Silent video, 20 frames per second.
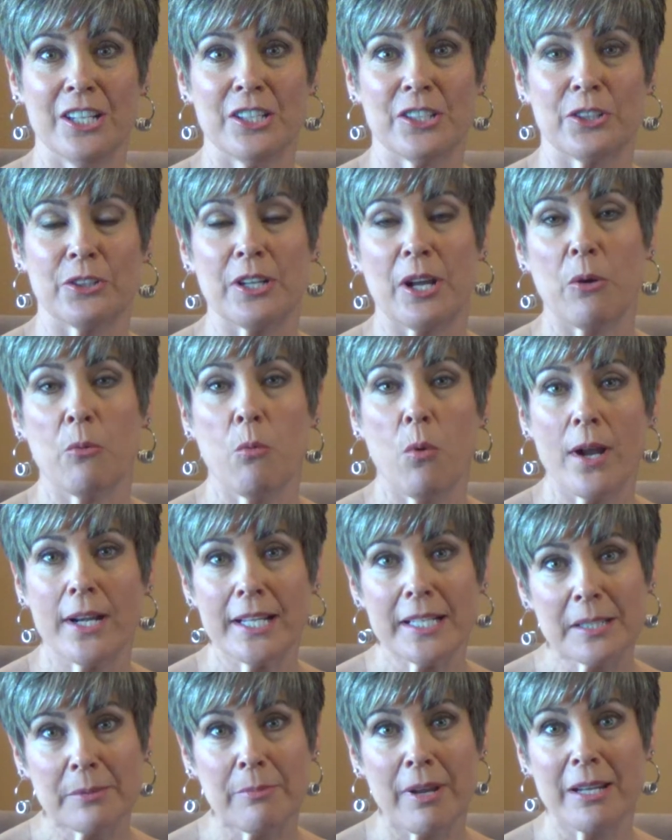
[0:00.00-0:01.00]
So now what
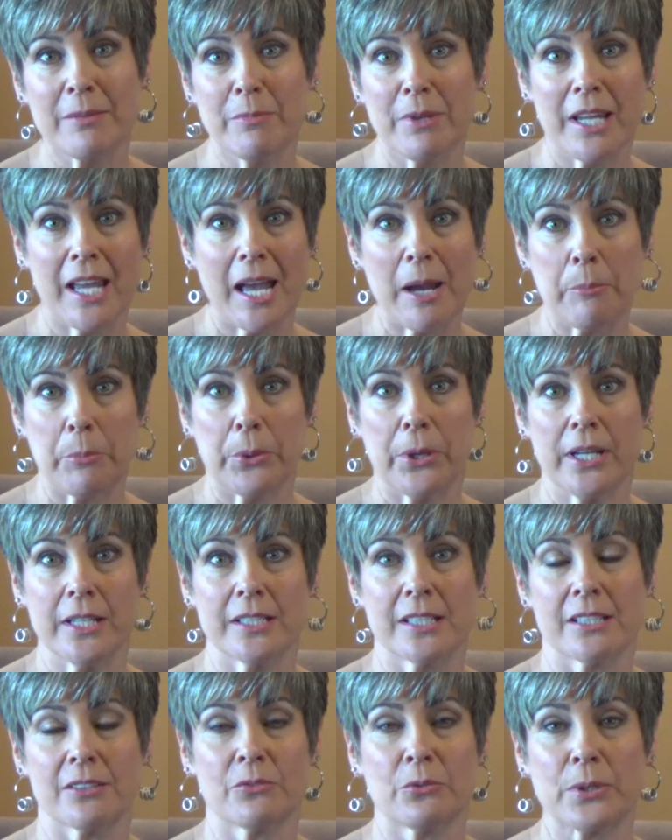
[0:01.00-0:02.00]
has made me
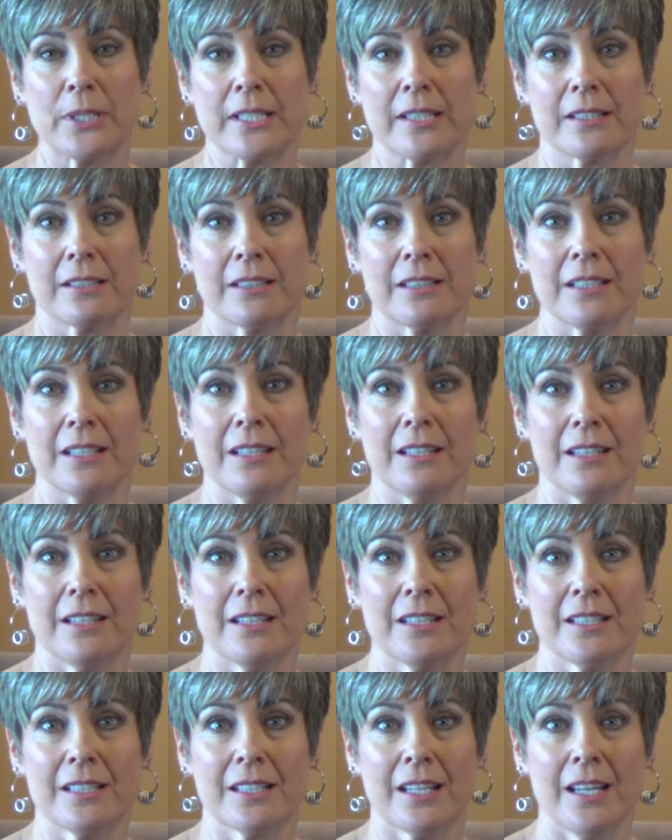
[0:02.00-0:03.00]
apprehensive recently
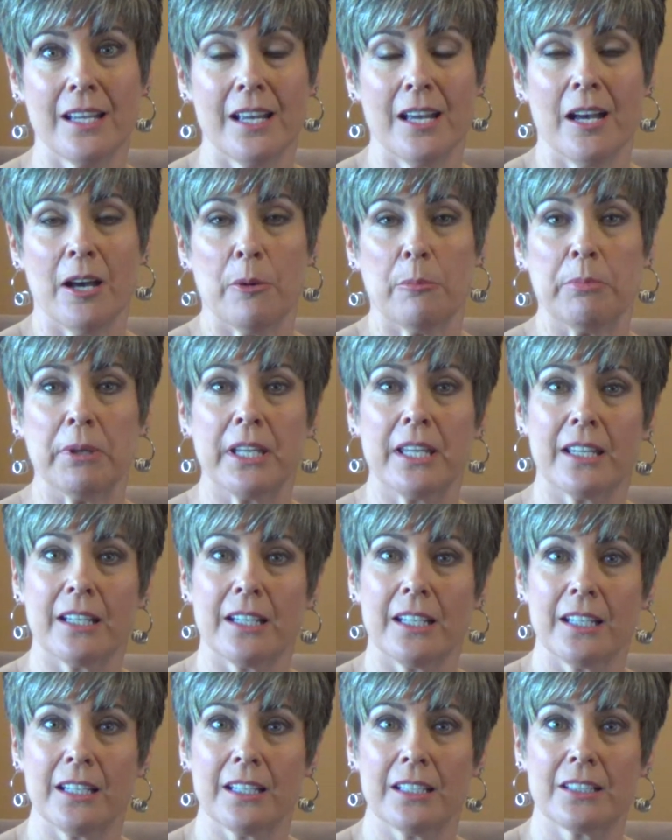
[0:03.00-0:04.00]
is
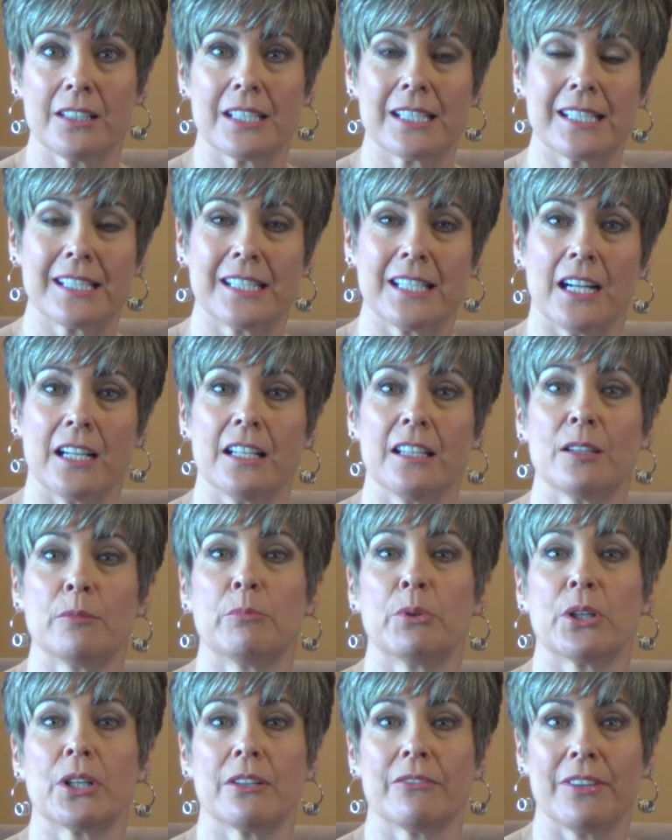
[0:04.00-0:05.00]
beginning to study the
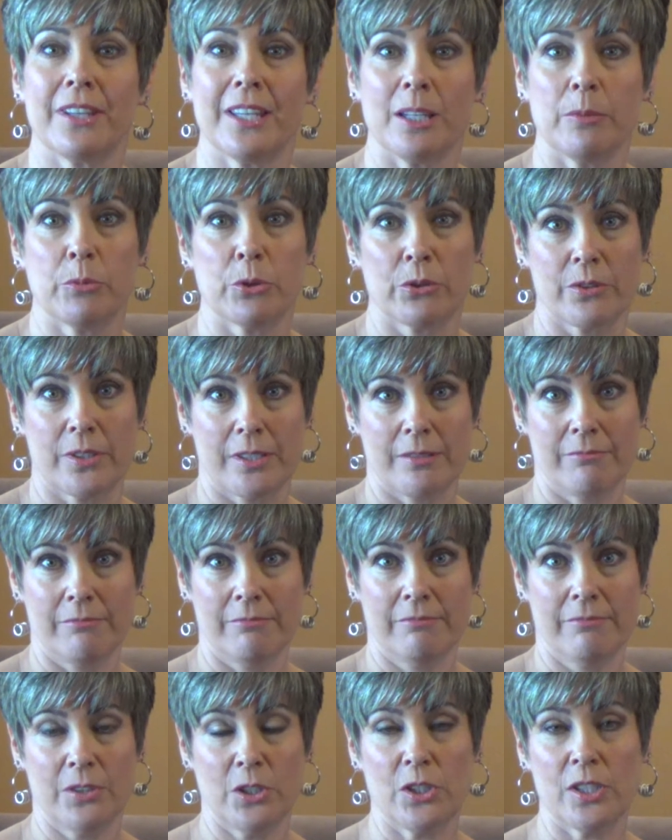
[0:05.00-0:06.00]
book of Hebrews.
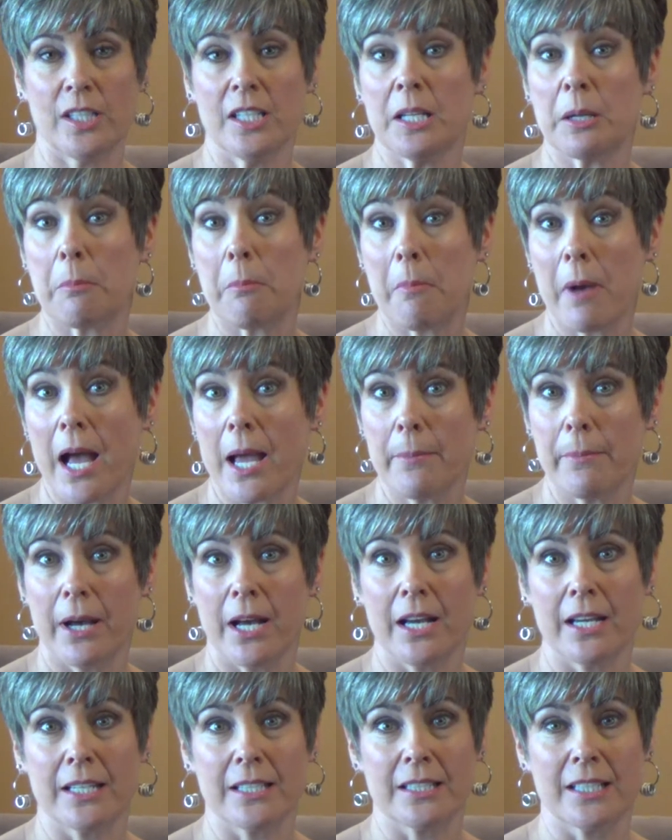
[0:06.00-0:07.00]
You see, in my
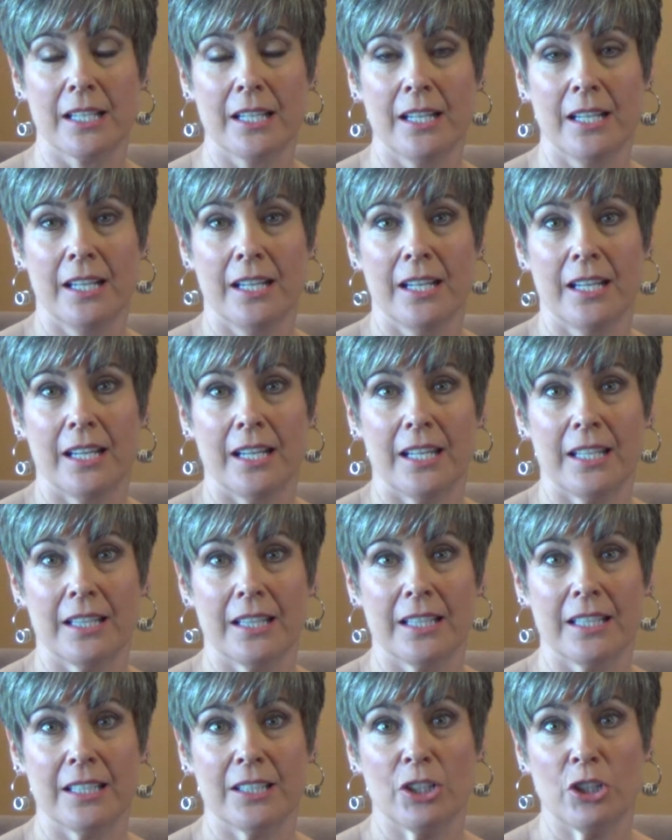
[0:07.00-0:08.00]
mind,
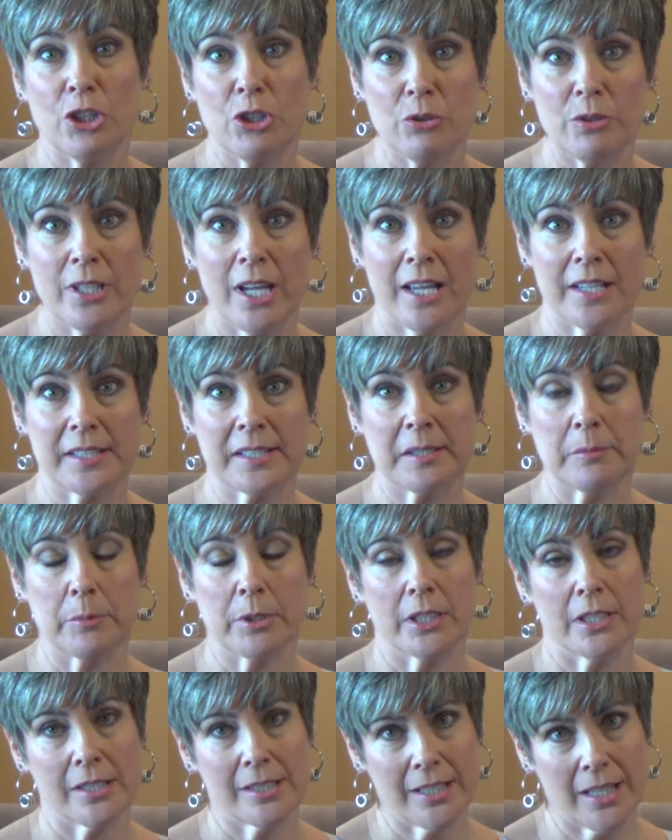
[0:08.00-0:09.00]
in the New
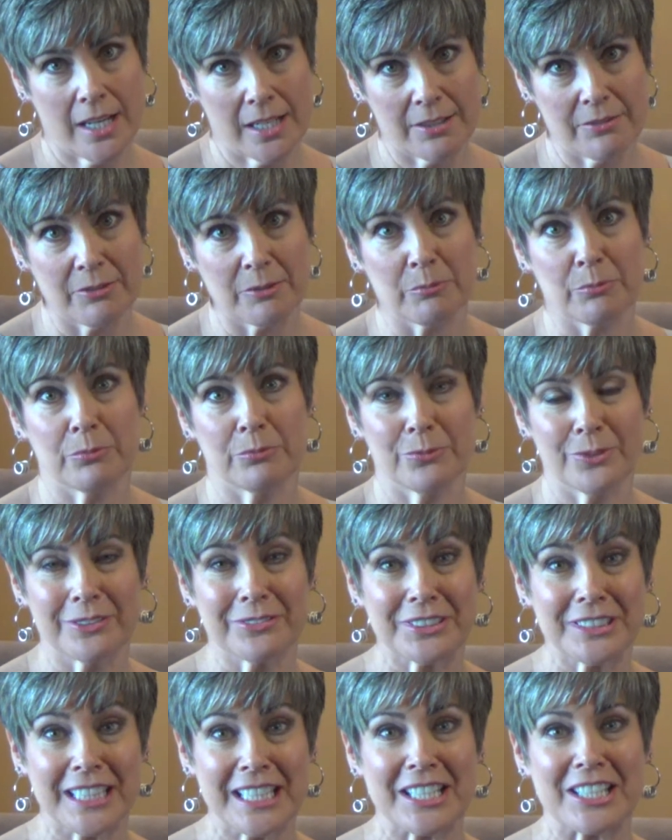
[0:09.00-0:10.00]
Testament, aside from
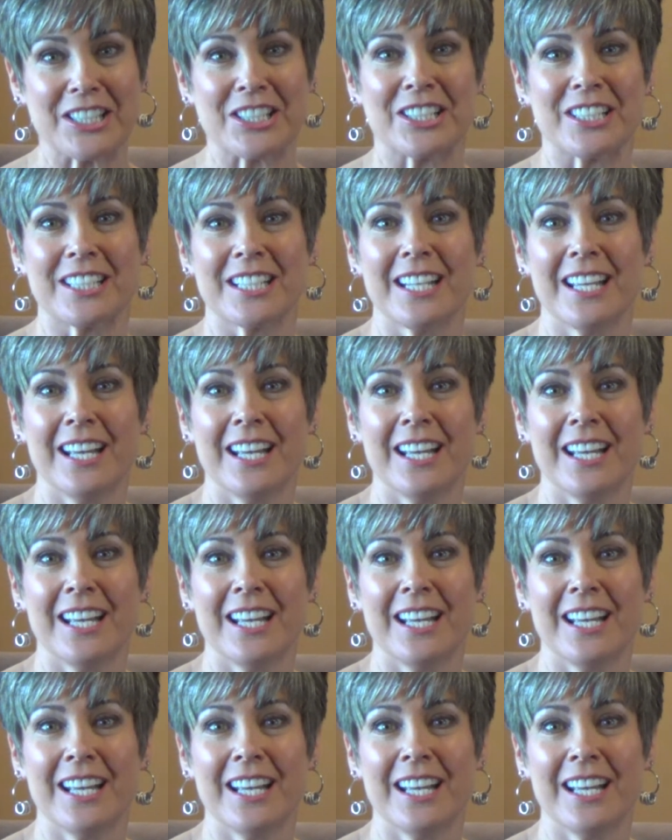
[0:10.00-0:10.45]
Revelation,